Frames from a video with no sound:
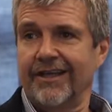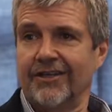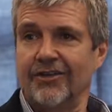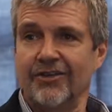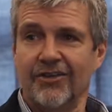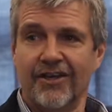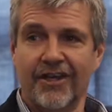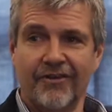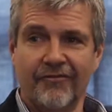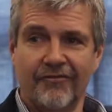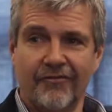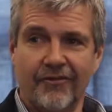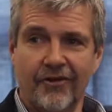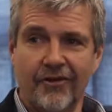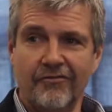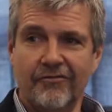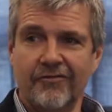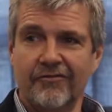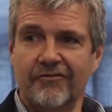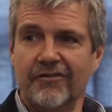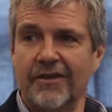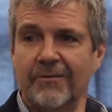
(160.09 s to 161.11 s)
And you get
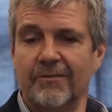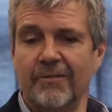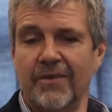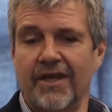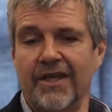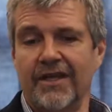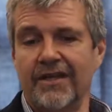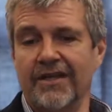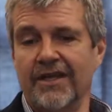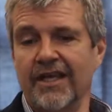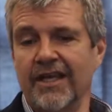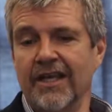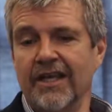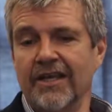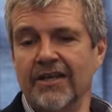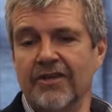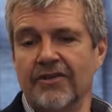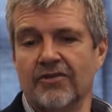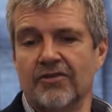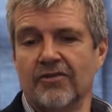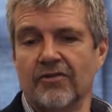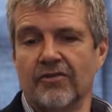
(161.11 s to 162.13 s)
involved with them and
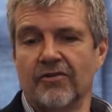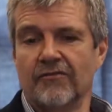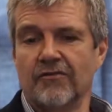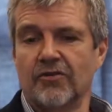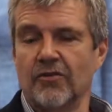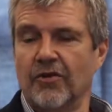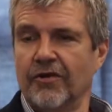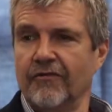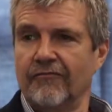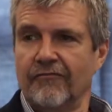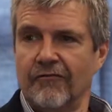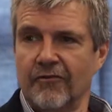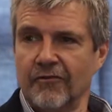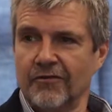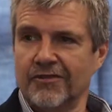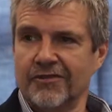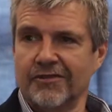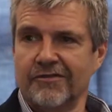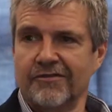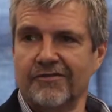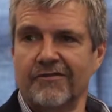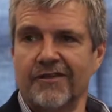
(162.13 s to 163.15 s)
you sort of join
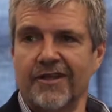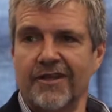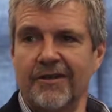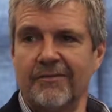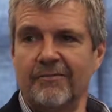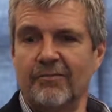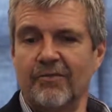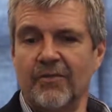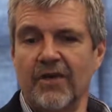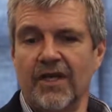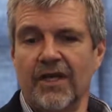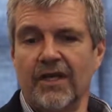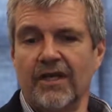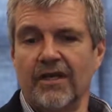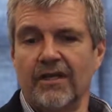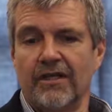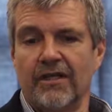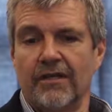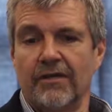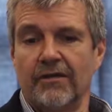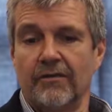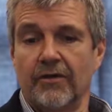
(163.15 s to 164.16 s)
forces with them.
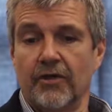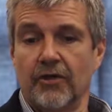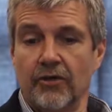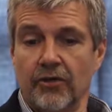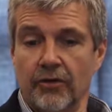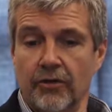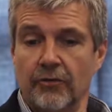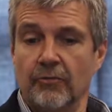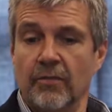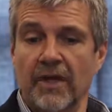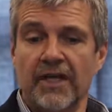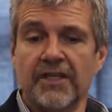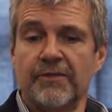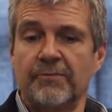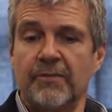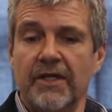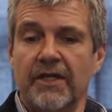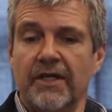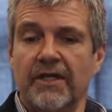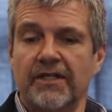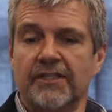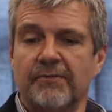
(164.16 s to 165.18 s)
You must
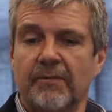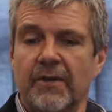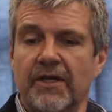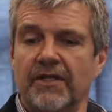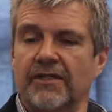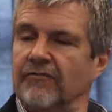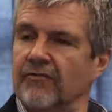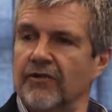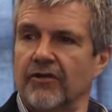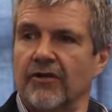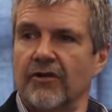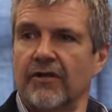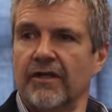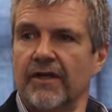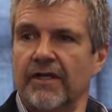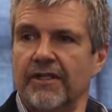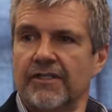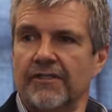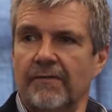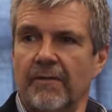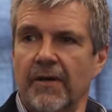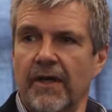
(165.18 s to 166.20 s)
be in that space. If you're not in
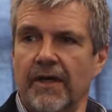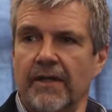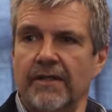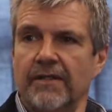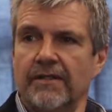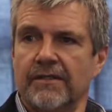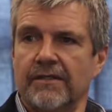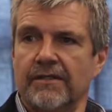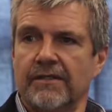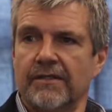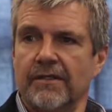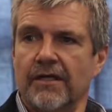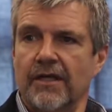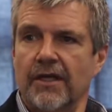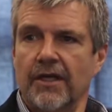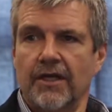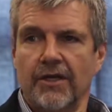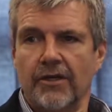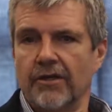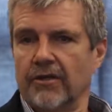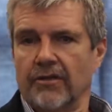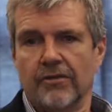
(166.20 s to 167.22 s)
that space,
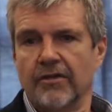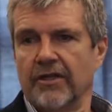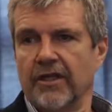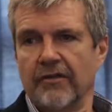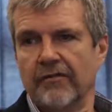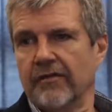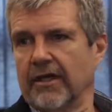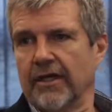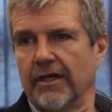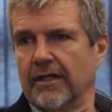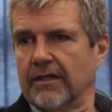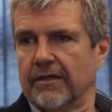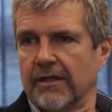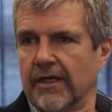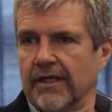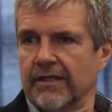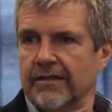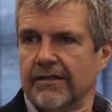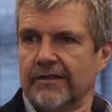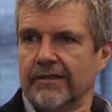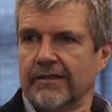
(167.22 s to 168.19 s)
you'll never get it right.